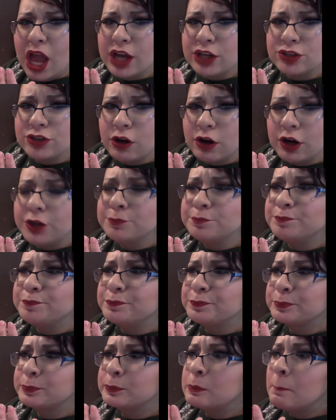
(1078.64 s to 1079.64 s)
egg tart.
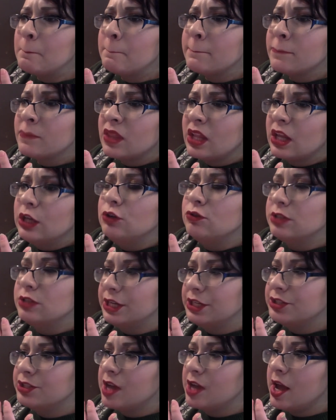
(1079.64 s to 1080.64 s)
You
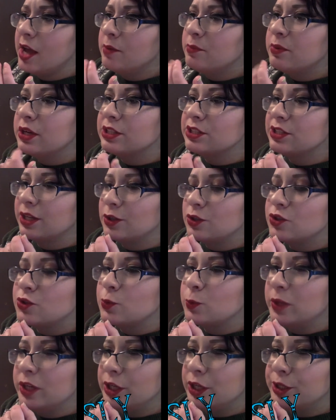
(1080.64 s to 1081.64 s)
taste egg, but it's like
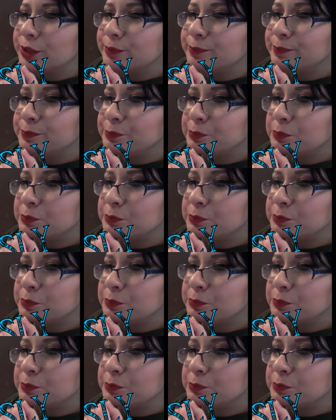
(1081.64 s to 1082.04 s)
sweet.